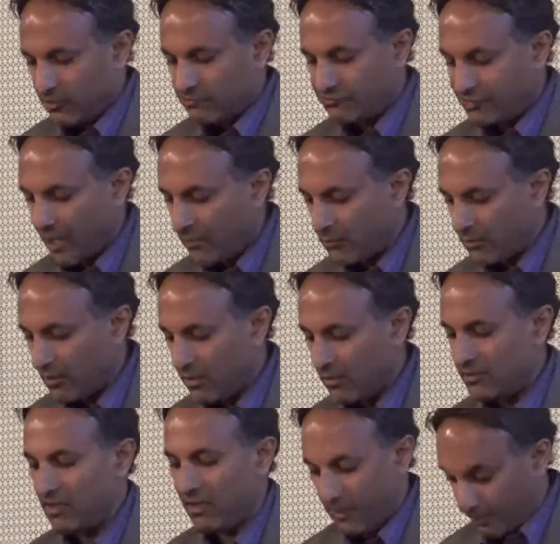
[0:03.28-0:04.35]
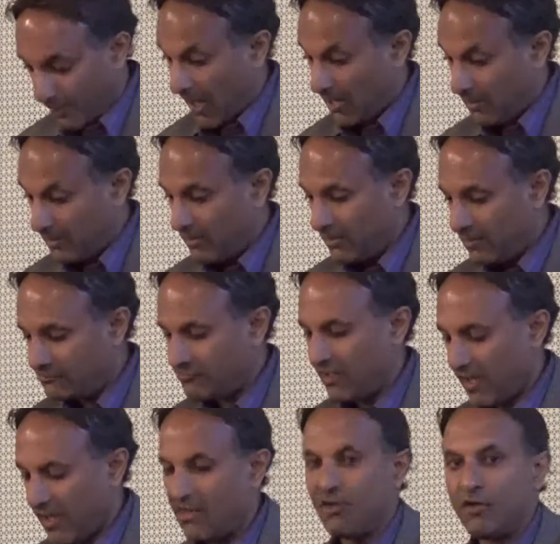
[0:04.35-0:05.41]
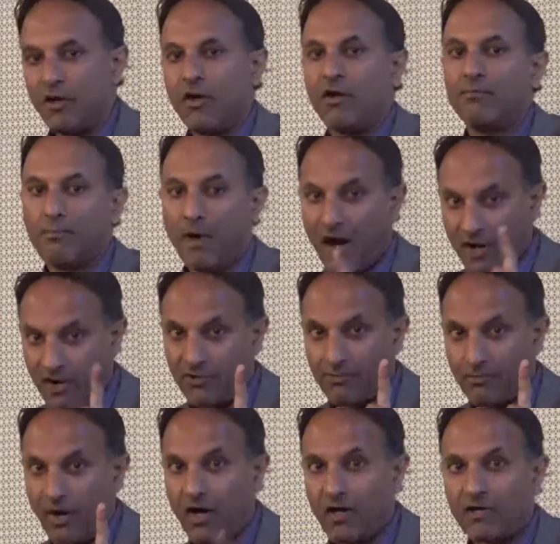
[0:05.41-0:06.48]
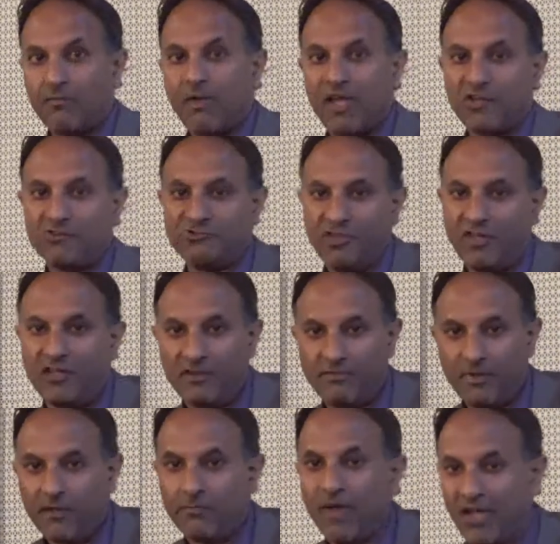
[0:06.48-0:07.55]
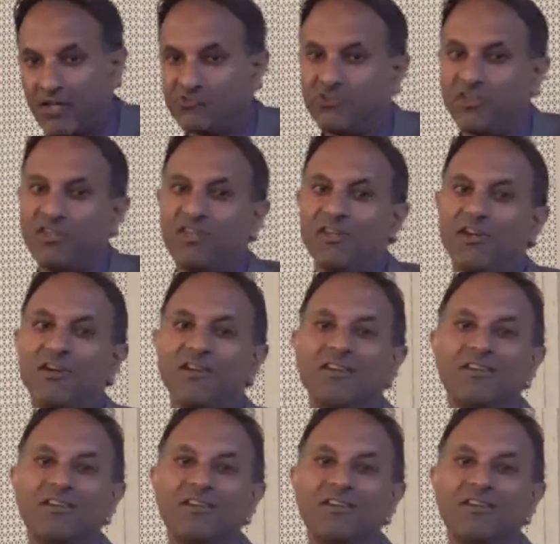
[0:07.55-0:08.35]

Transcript: Sounder Dilatan. He's the editor of Bharat Marg magazine, big magazine here.